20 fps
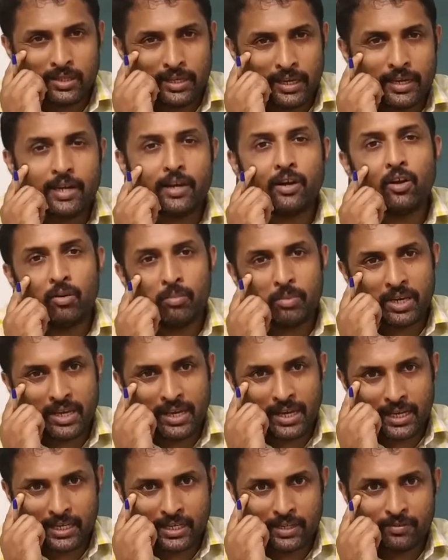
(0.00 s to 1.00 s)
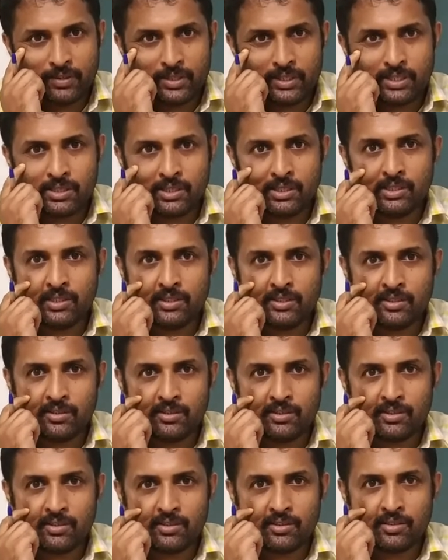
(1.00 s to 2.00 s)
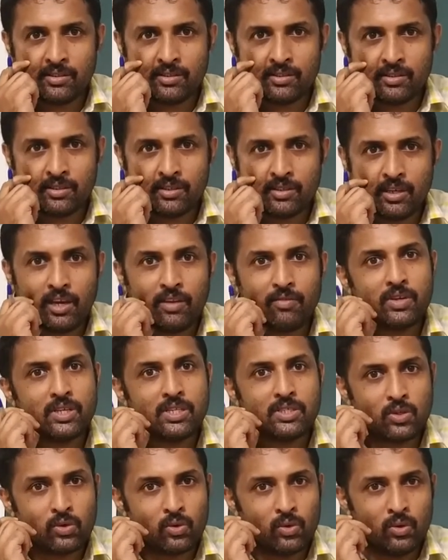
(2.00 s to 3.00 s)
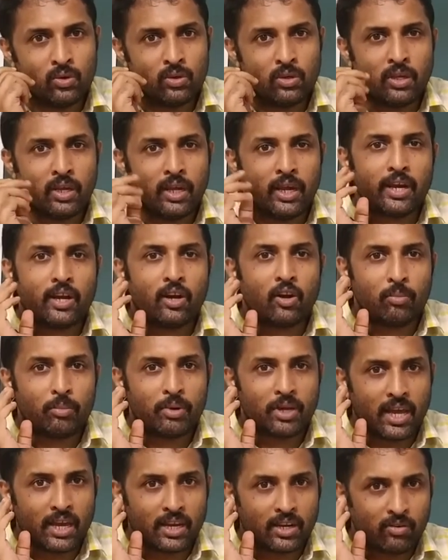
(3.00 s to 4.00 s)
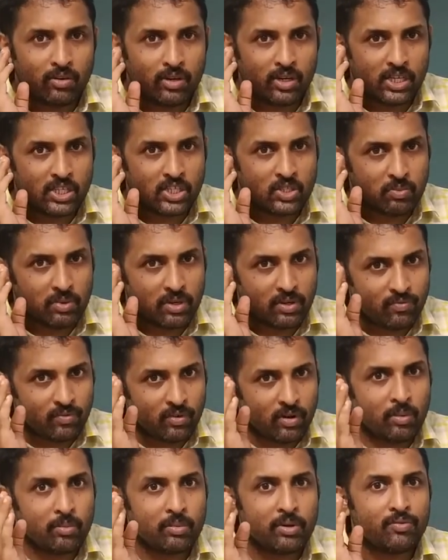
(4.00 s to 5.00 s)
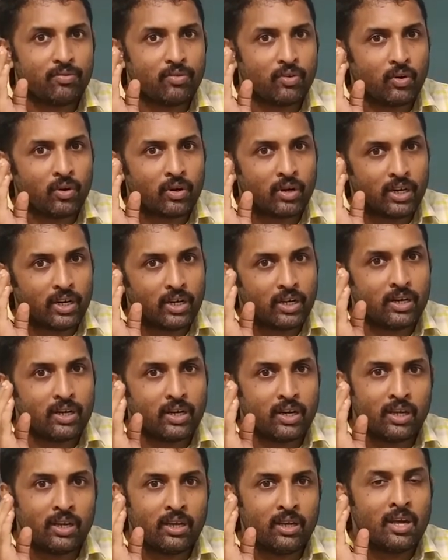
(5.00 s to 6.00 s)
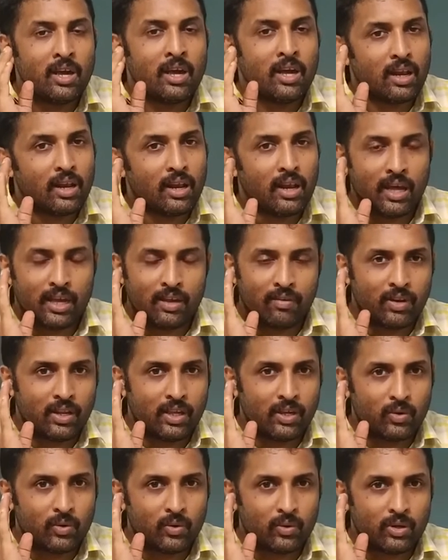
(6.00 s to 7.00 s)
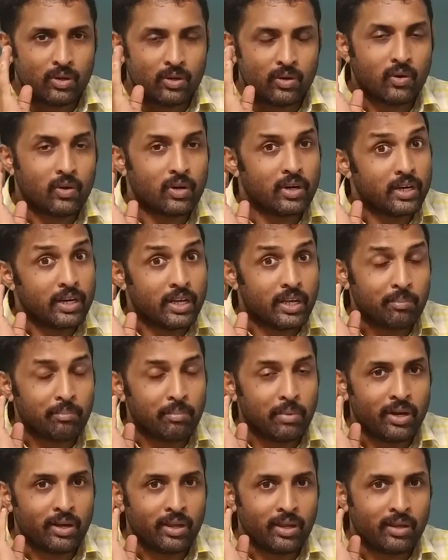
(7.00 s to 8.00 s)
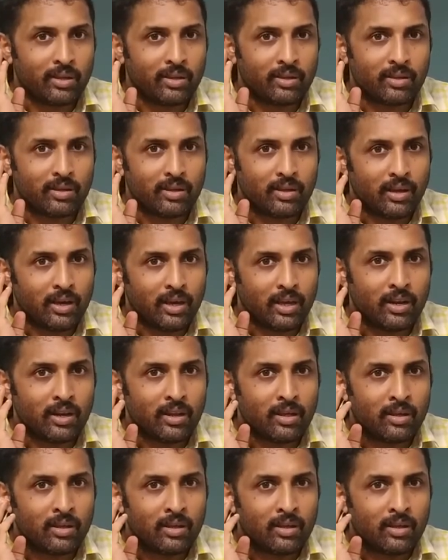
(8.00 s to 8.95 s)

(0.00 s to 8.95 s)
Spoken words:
economic activity, and we saw economic activity is performed for earning livelihood or earning money, and